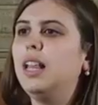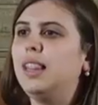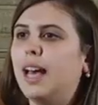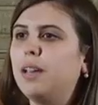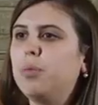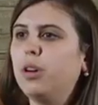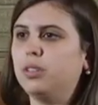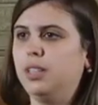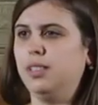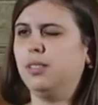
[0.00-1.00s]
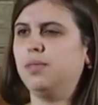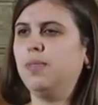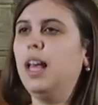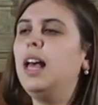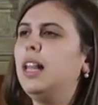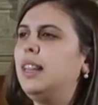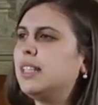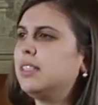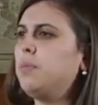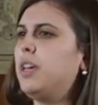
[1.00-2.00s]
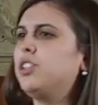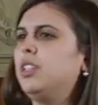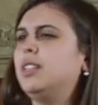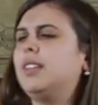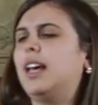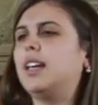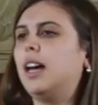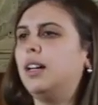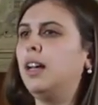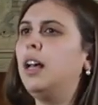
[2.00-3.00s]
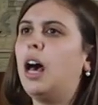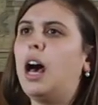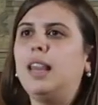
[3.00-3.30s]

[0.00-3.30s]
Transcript: like proteins. Let's imagine it like a